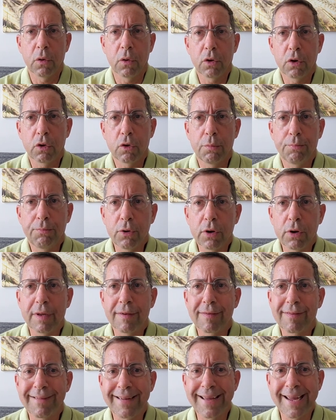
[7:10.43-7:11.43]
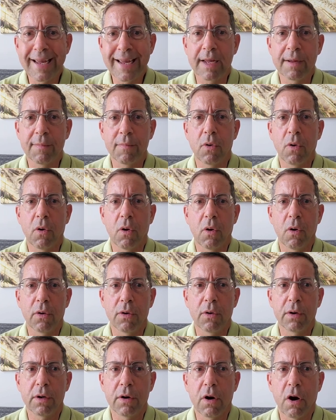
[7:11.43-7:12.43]
in order to put his name
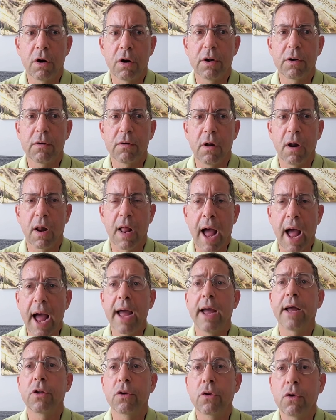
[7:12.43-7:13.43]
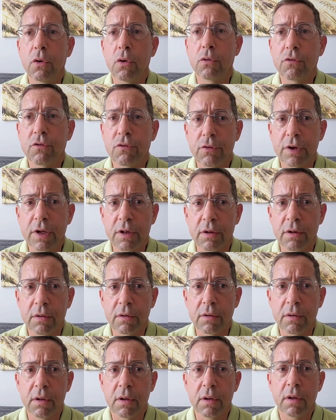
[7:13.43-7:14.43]
on an article I had
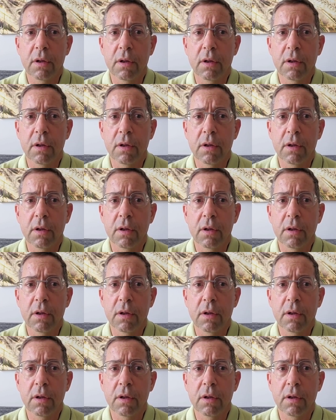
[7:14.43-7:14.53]
ghostwritten